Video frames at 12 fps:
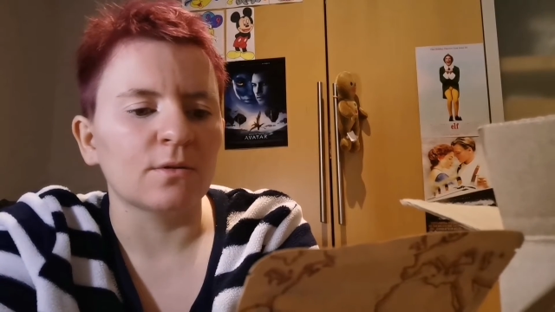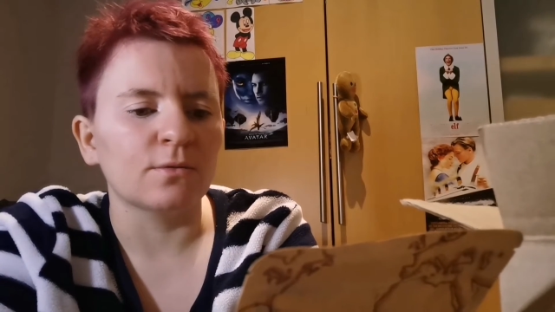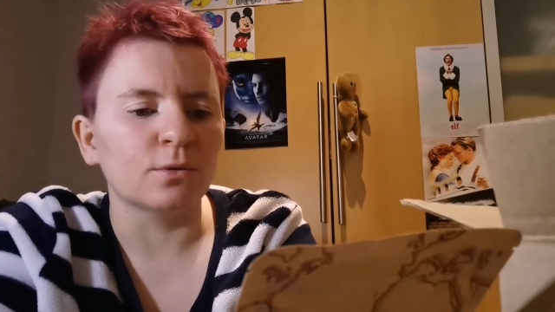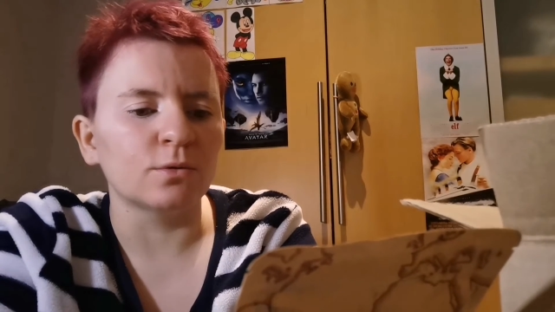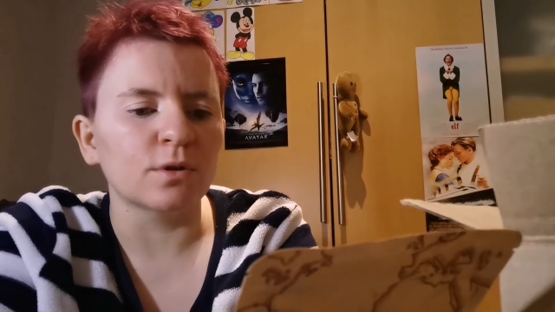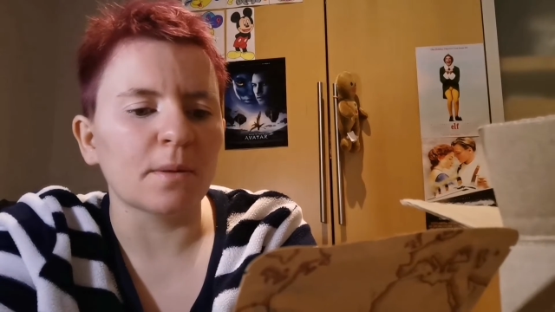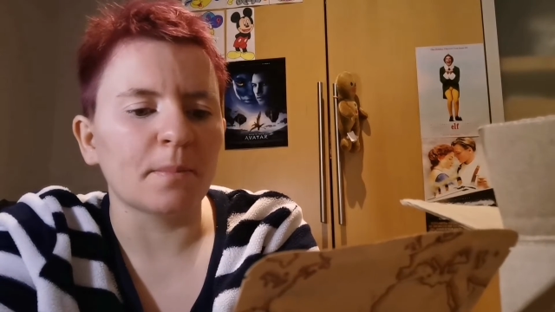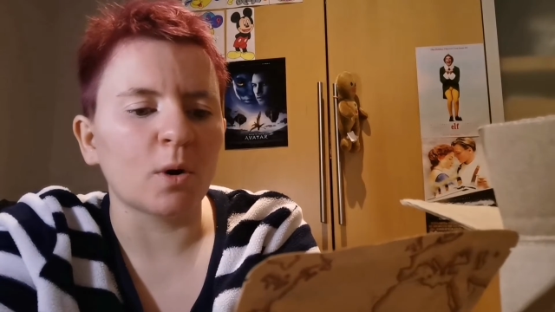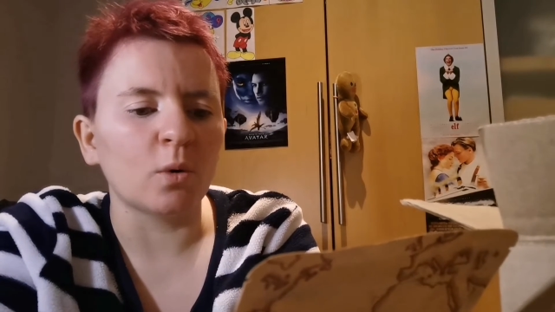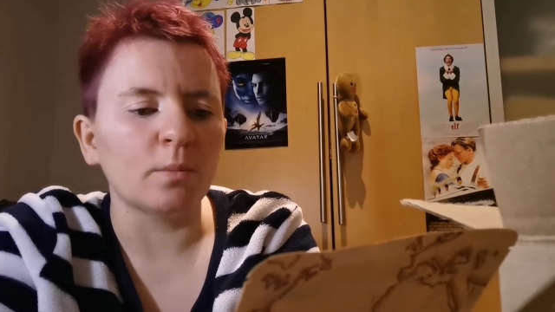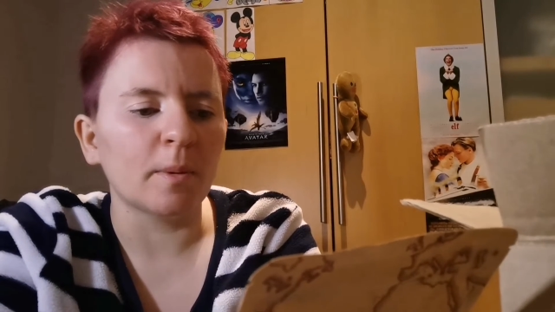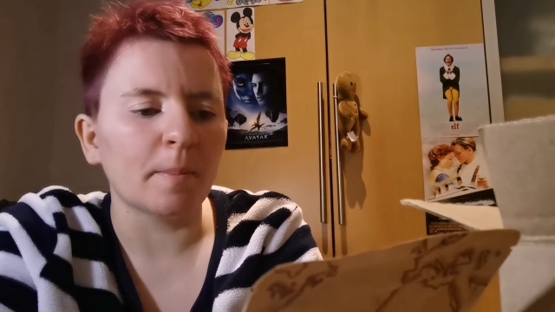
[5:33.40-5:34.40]
Fruit
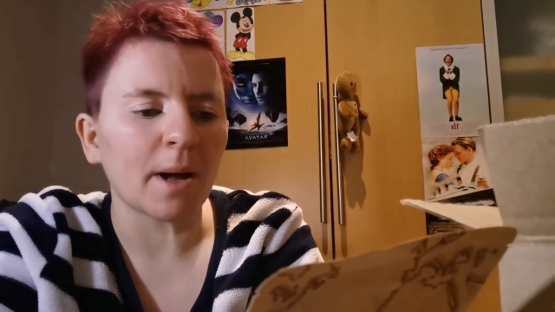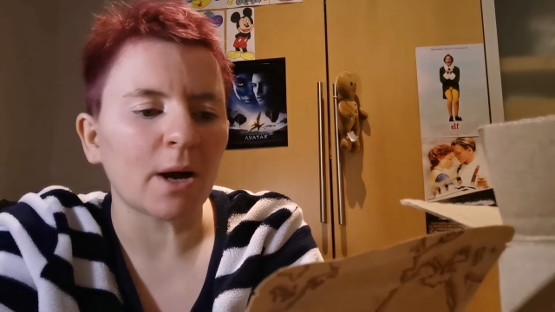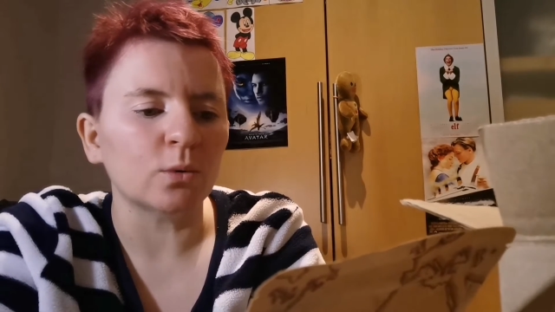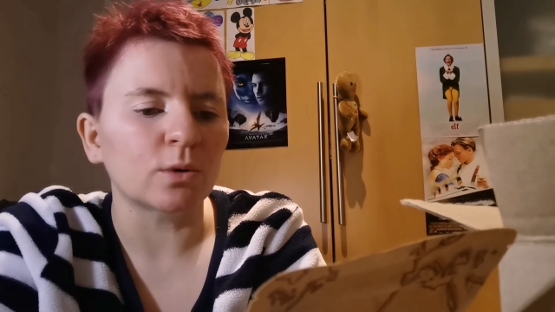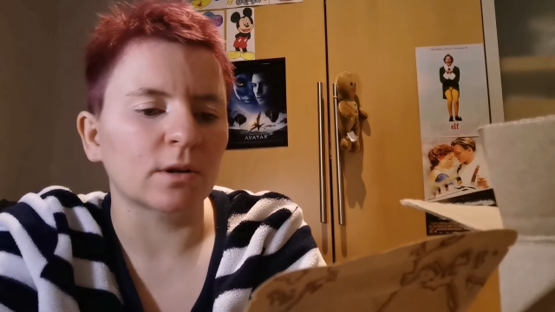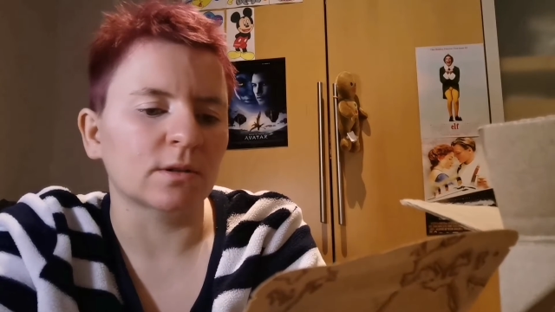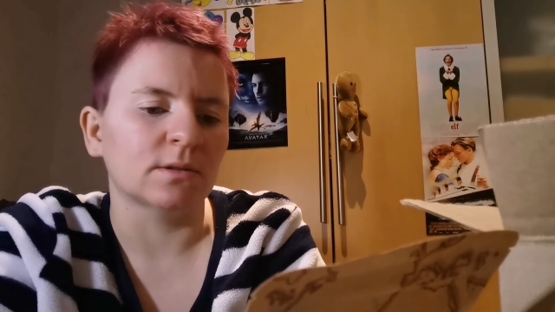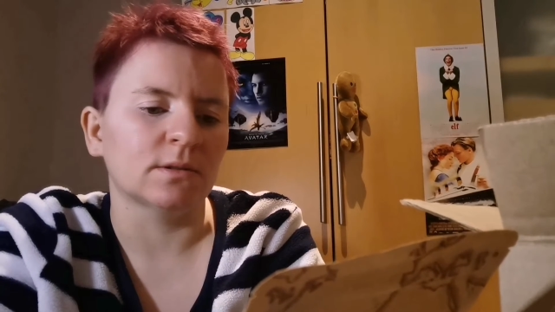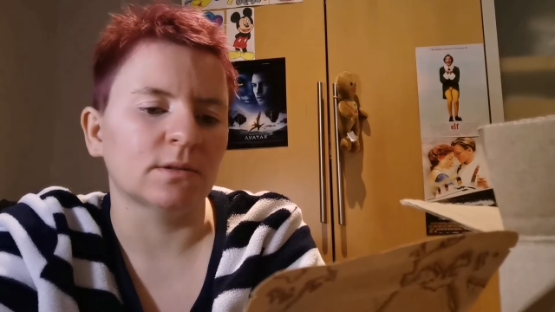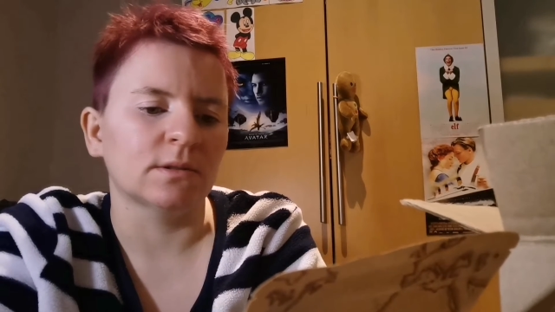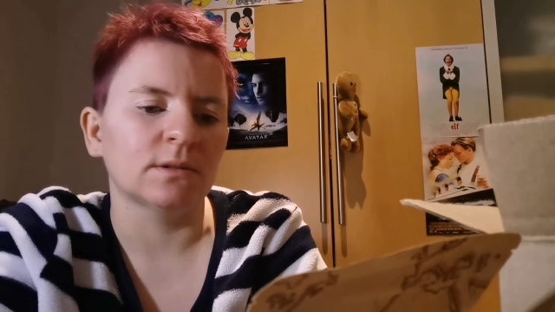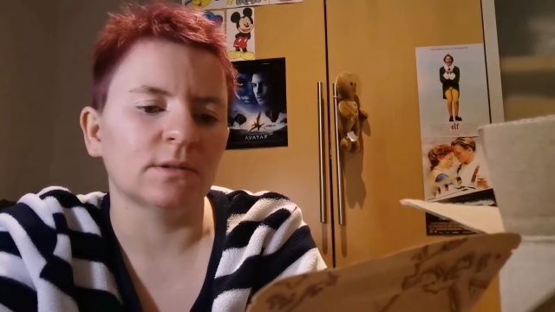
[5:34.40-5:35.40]
pulp powder,
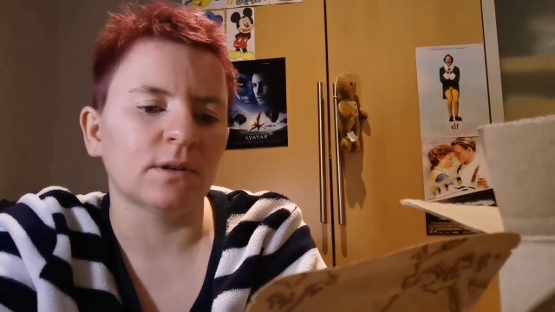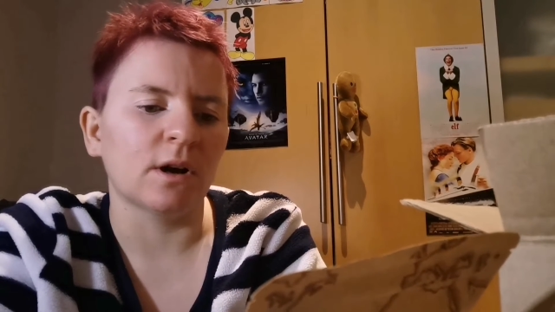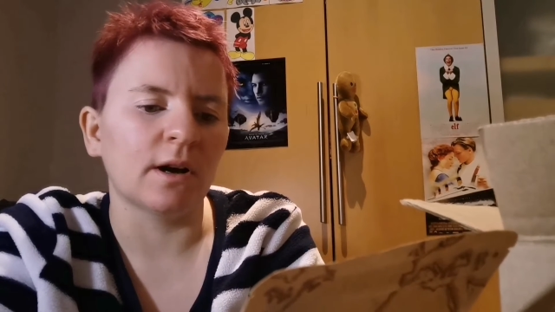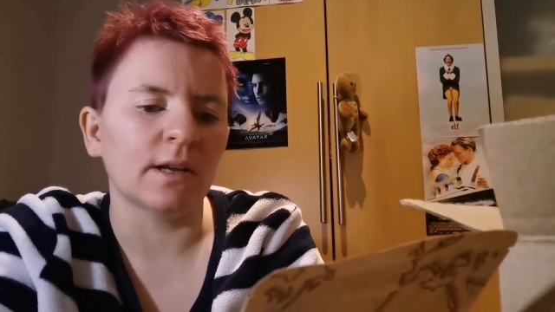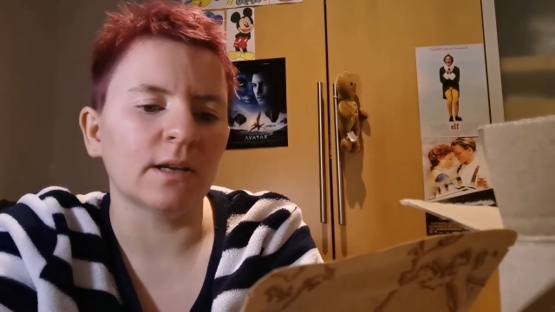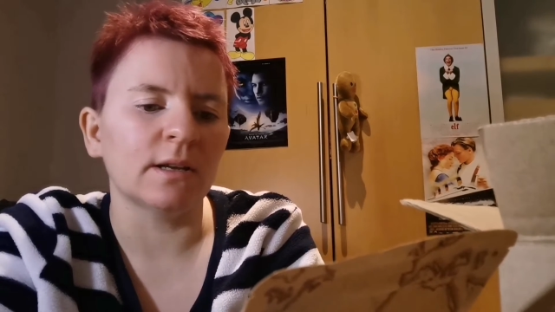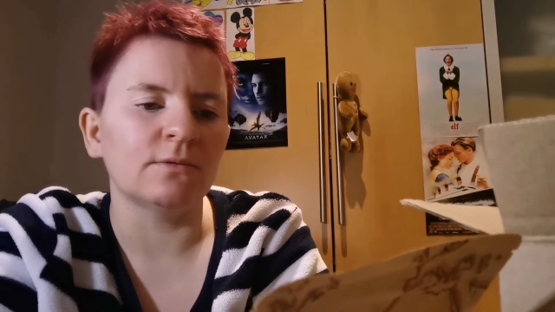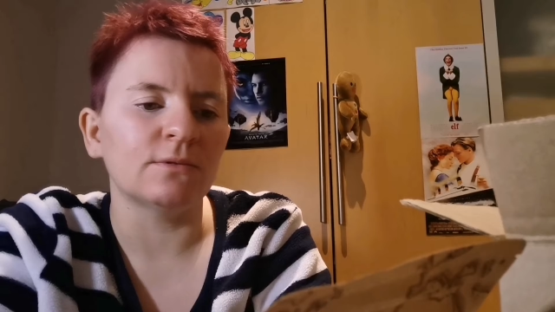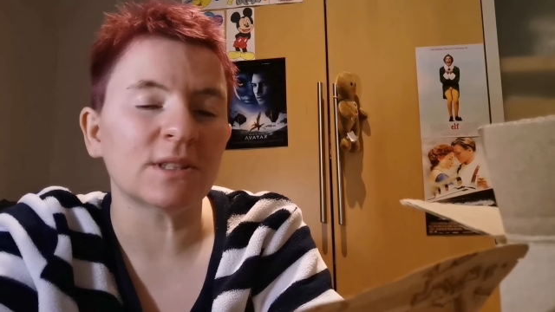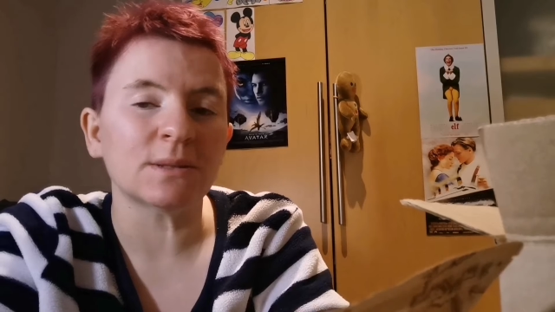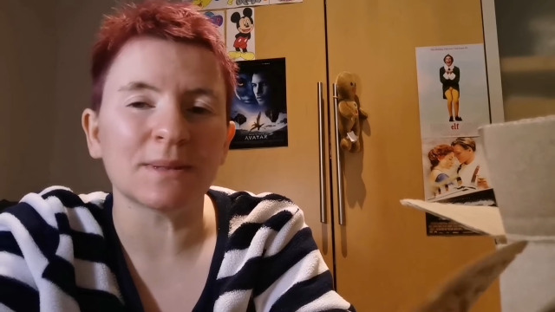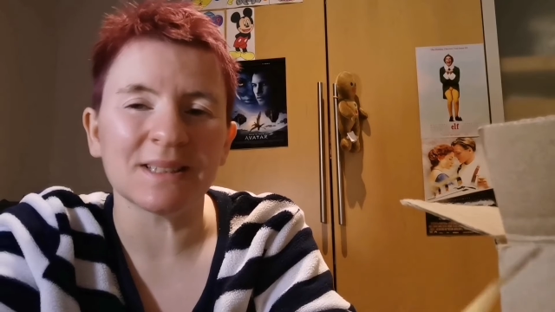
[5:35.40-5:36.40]
high in
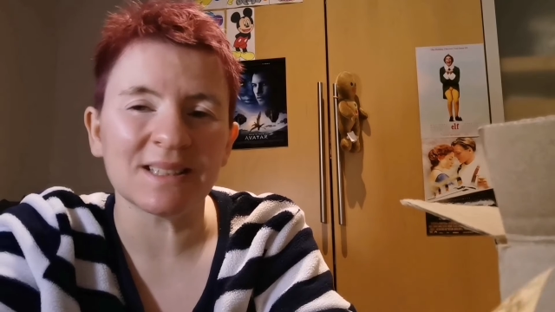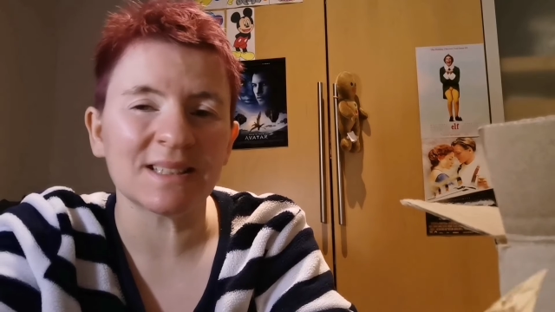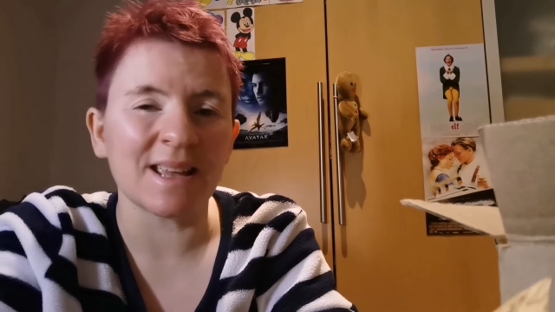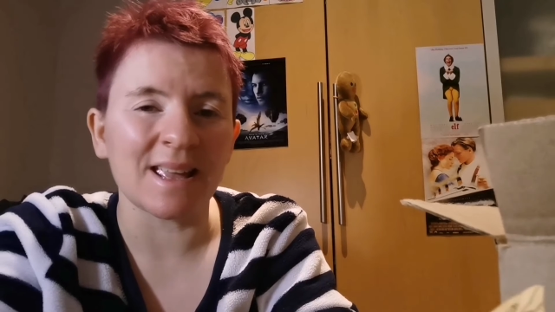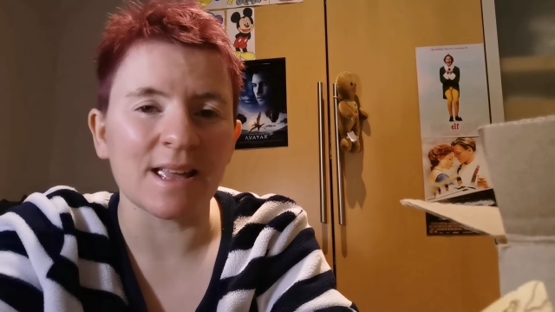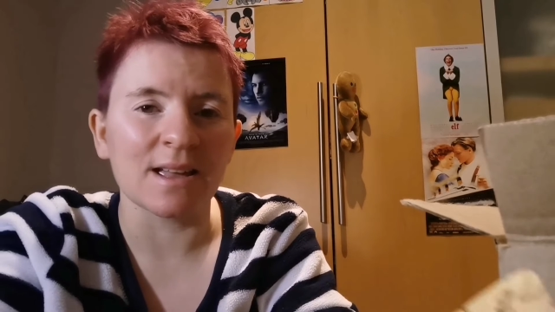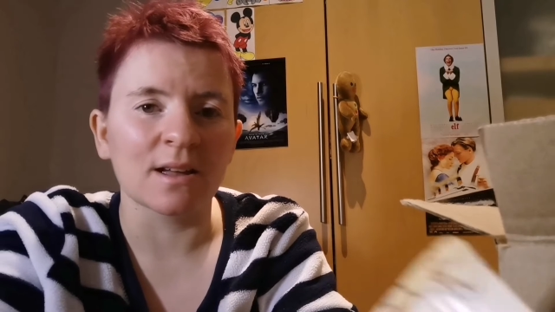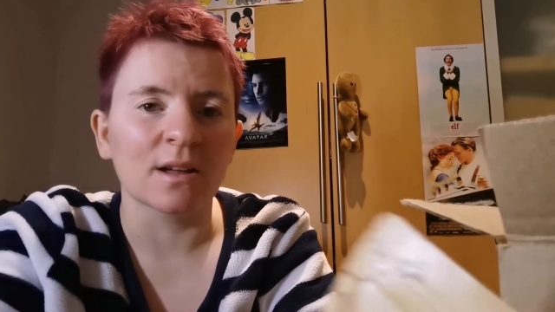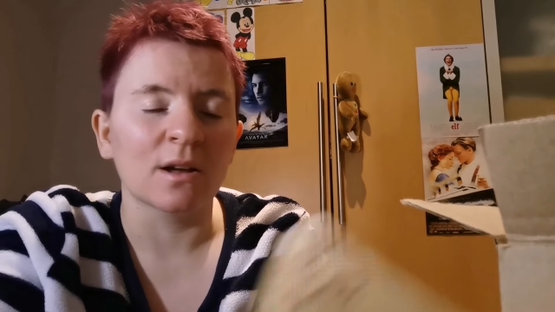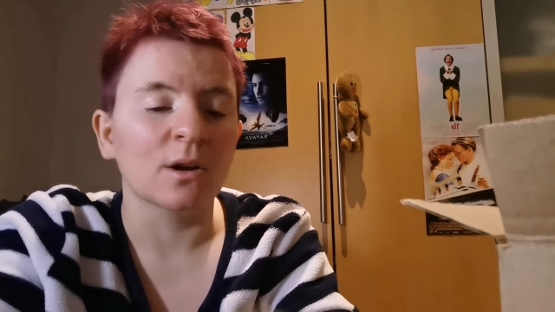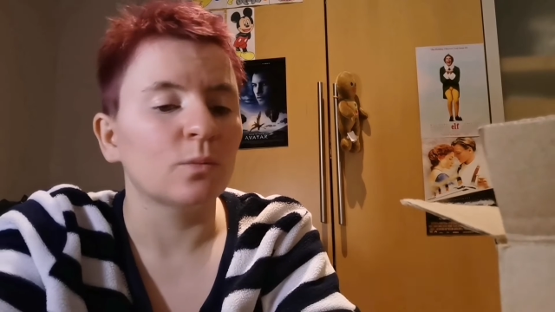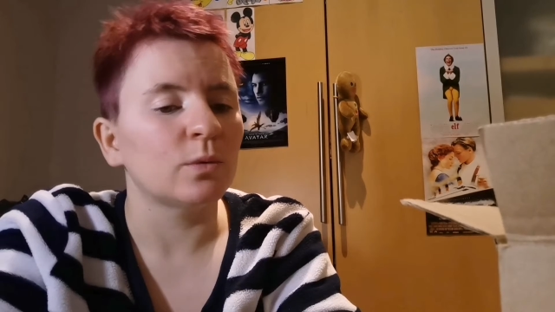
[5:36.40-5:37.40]
vitamin C,
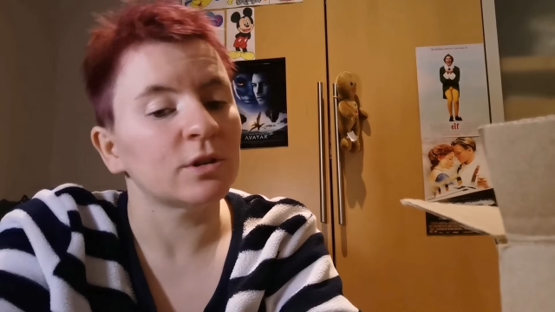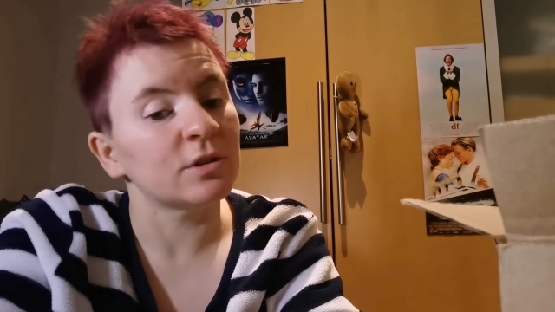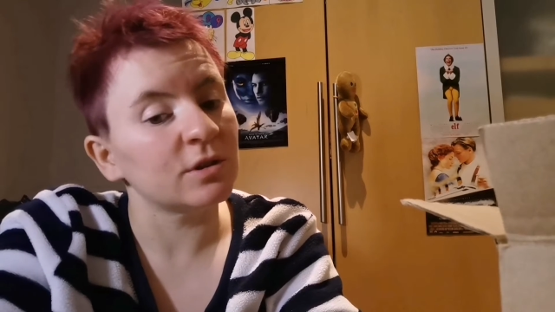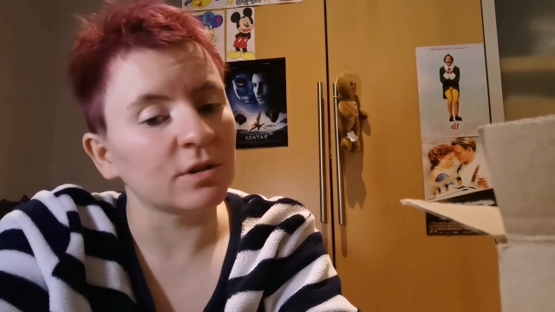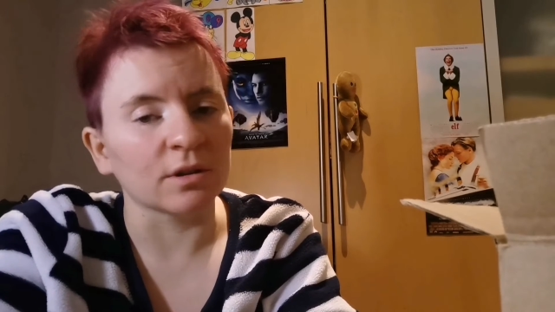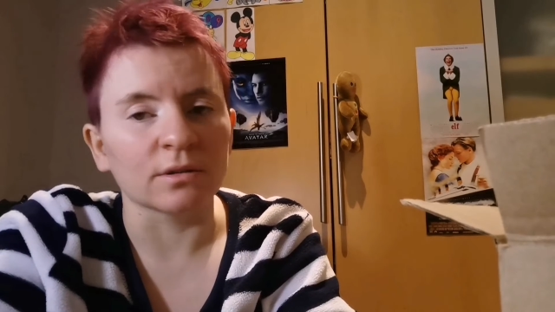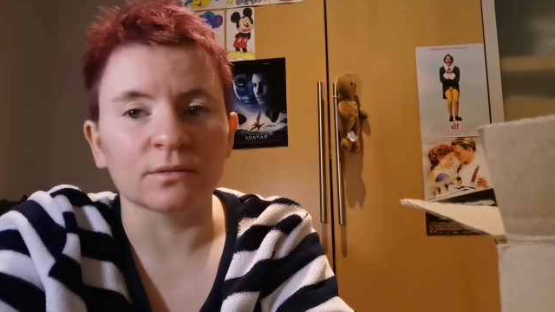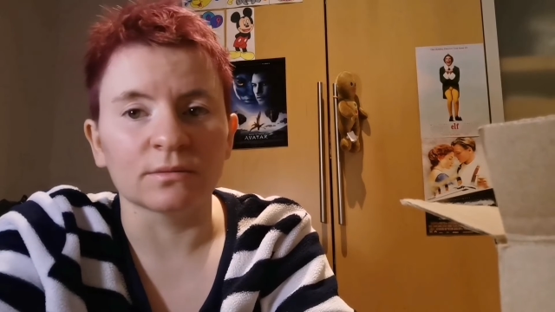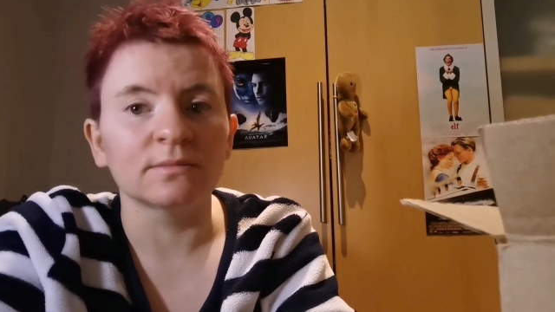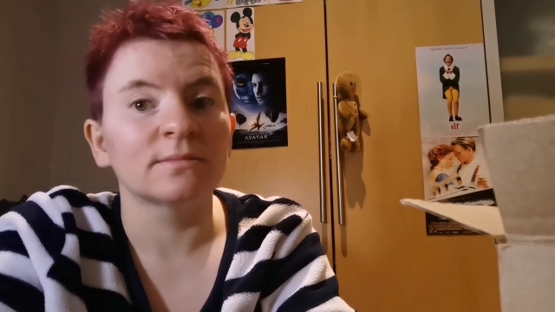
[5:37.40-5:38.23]
which, you know,